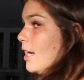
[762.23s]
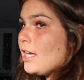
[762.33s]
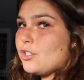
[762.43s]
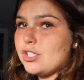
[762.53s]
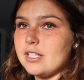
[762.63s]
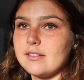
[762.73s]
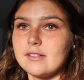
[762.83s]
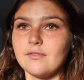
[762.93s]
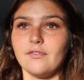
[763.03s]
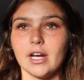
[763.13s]

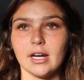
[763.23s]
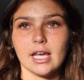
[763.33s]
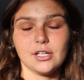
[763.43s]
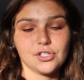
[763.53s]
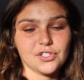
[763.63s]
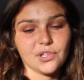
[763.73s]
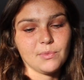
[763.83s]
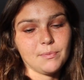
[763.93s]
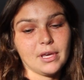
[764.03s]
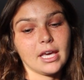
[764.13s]
anxious
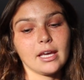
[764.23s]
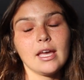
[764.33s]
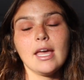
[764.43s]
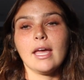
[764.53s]
human being.